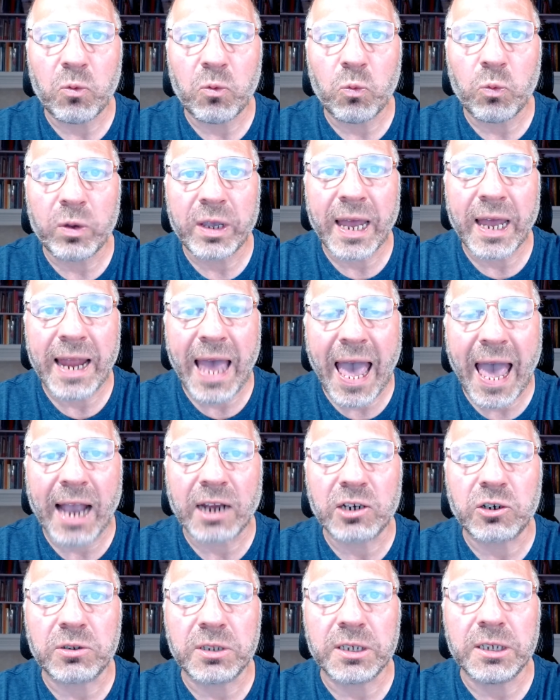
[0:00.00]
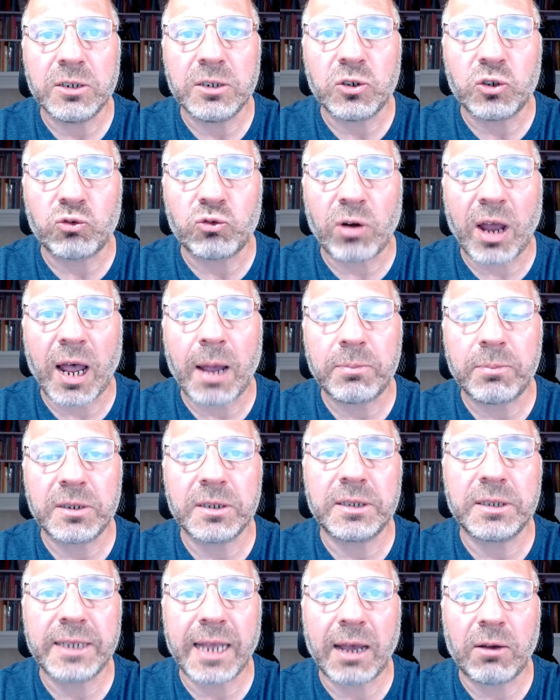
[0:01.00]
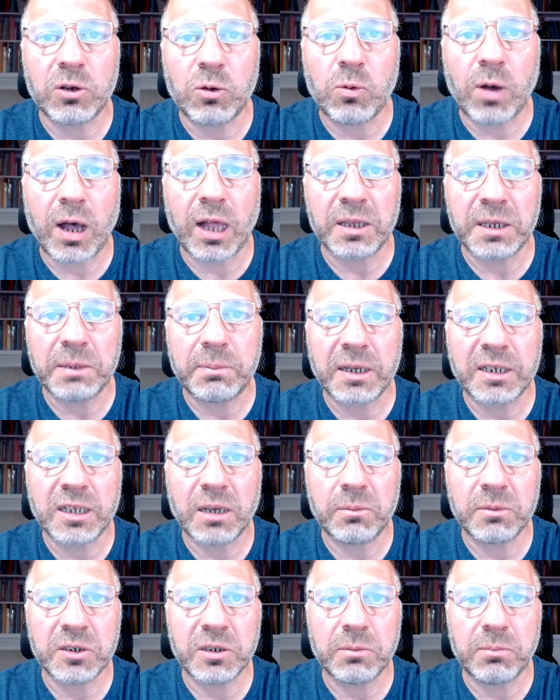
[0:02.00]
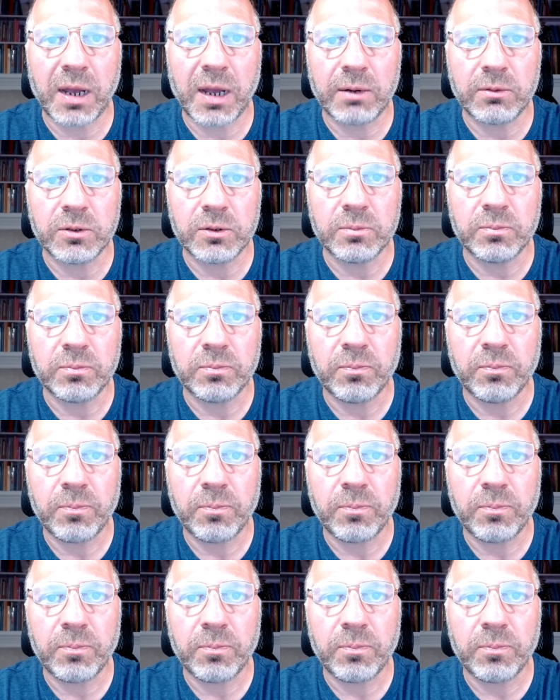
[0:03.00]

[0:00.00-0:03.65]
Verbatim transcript: We had actually dropped sound quality by coming to my room.